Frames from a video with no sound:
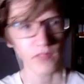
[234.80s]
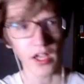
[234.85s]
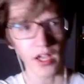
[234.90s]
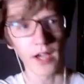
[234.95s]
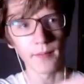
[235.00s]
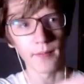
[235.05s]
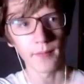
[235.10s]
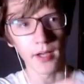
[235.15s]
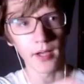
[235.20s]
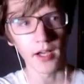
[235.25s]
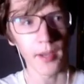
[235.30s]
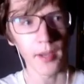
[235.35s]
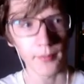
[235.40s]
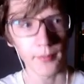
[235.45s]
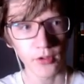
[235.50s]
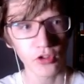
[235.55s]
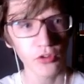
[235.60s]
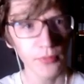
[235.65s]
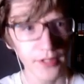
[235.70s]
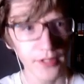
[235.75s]
i'm uh,
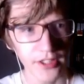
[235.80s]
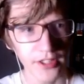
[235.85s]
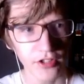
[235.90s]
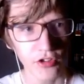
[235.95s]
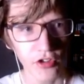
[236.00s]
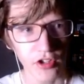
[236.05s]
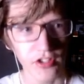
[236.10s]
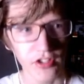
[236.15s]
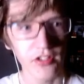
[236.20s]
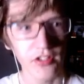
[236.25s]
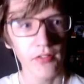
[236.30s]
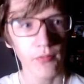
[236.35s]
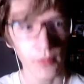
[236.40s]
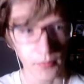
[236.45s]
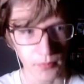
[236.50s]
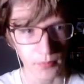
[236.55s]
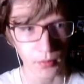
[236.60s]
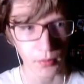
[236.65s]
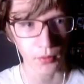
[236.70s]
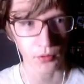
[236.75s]
i'm assuming this is a
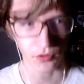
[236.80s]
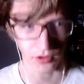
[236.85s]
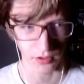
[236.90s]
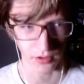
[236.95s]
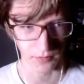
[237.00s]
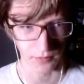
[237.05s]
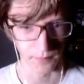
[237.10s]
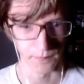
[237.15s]
different person